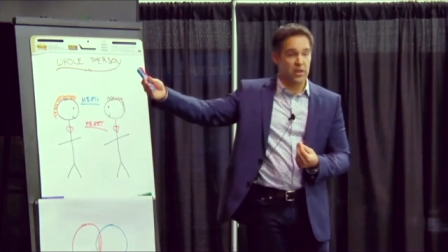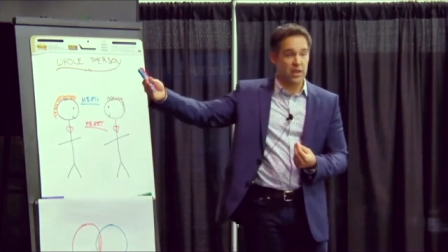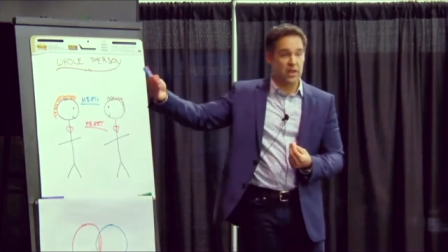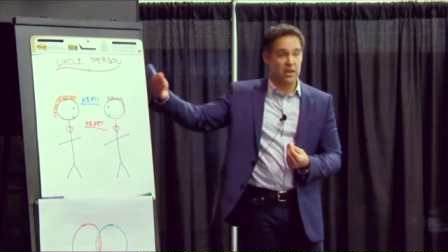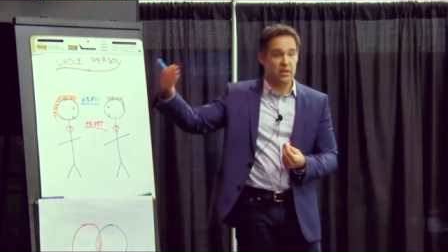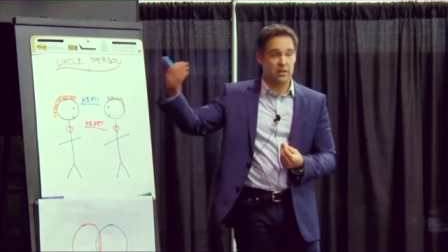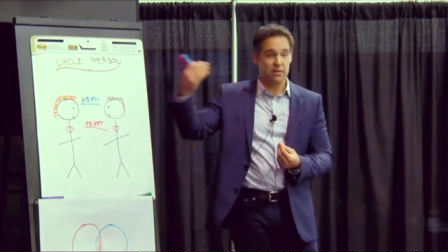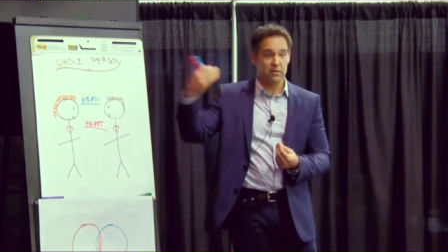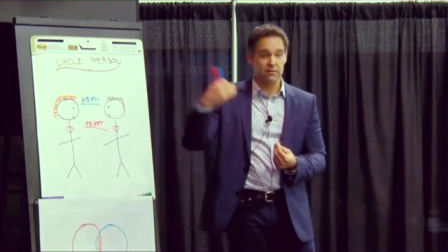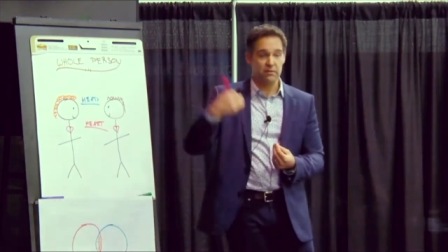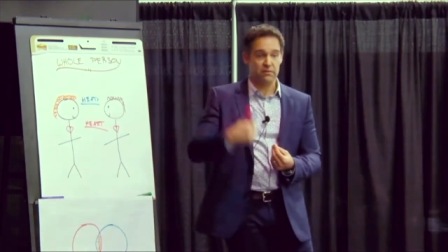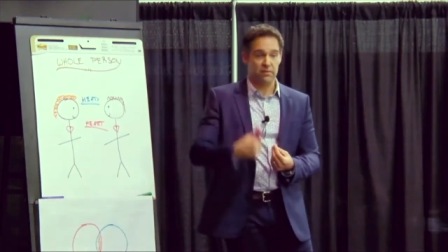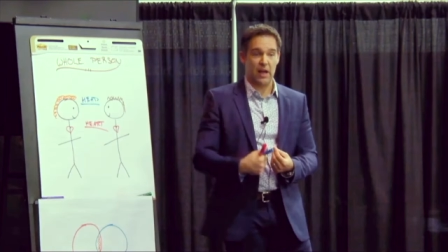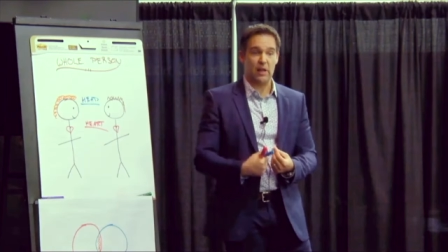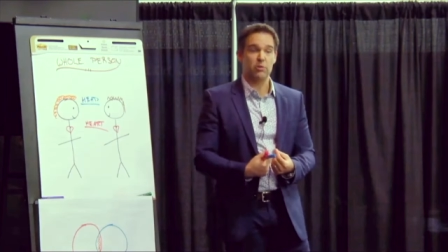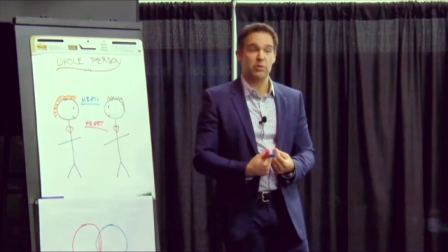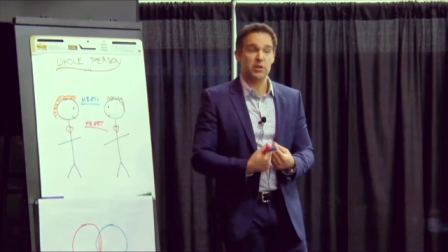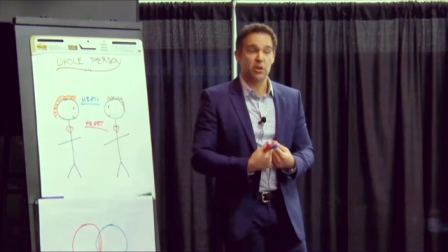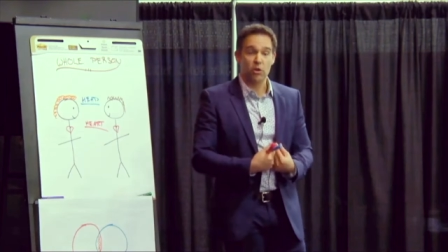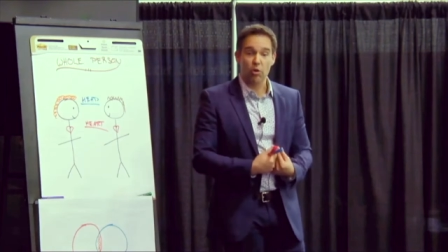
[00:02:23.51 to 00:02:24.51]
than
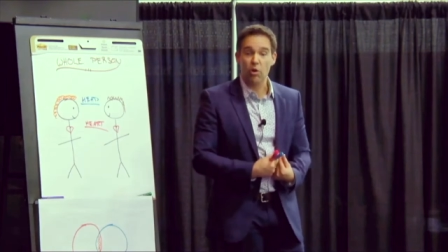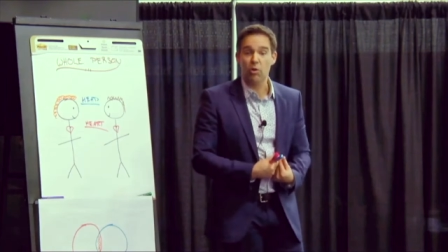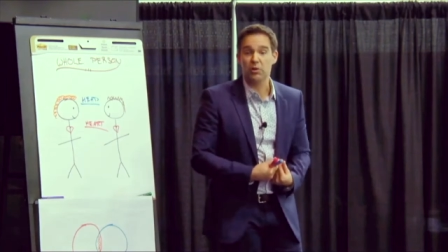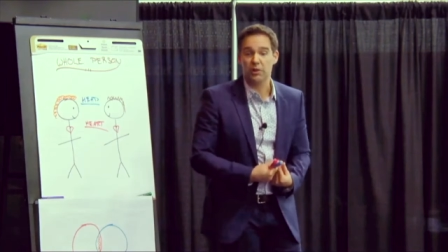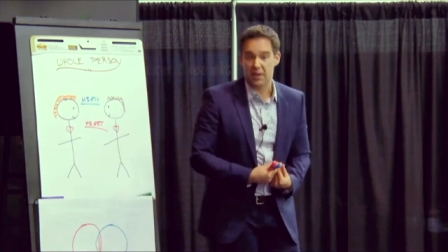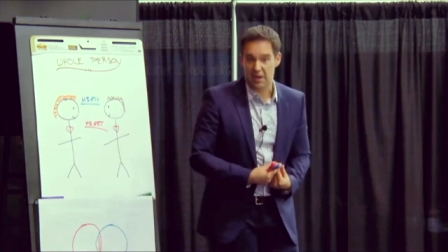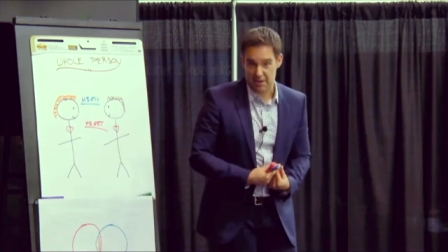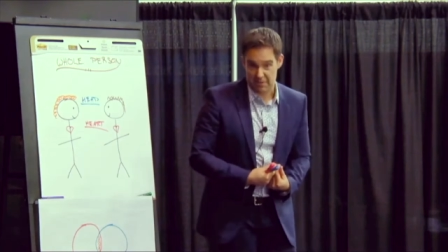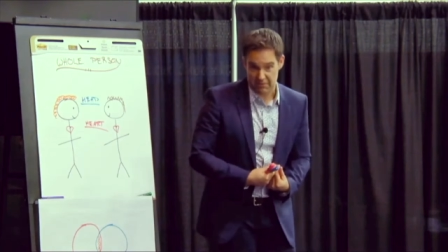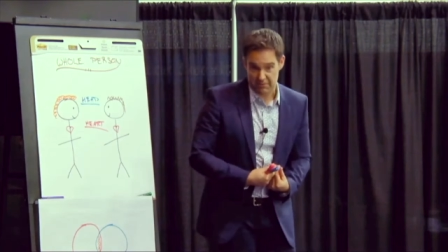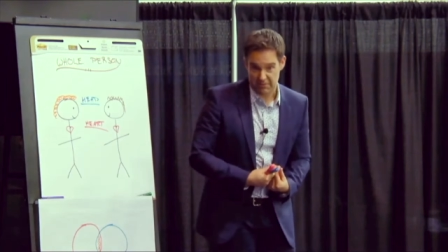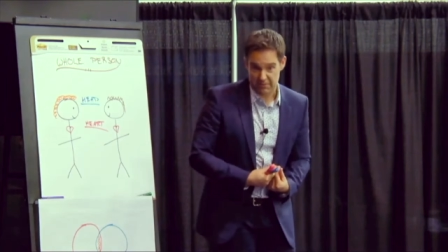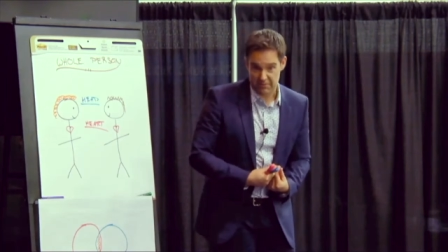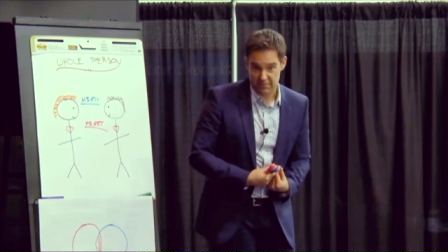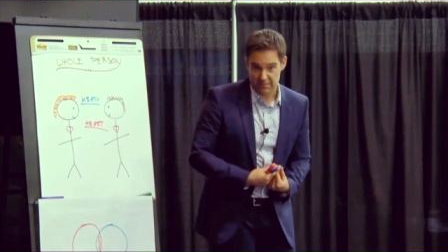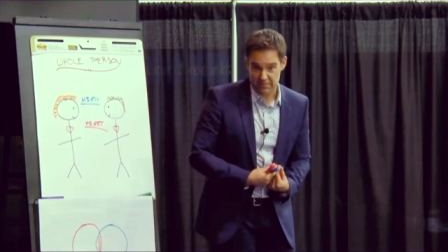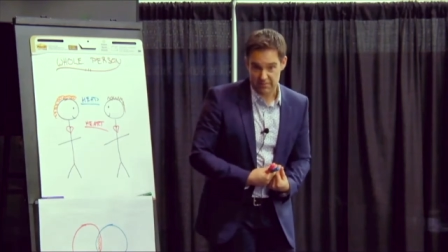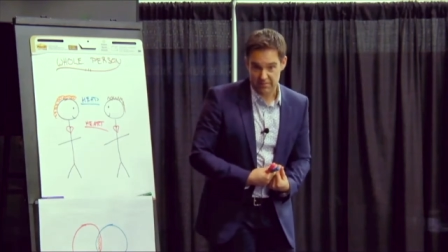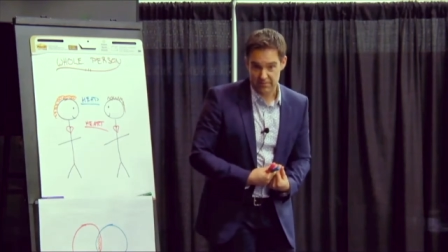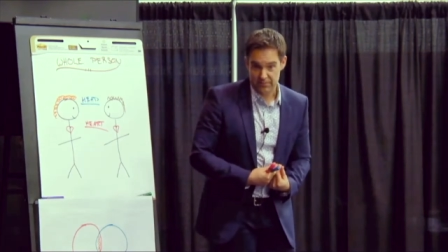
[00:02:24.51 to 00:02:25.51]
valuing their own life.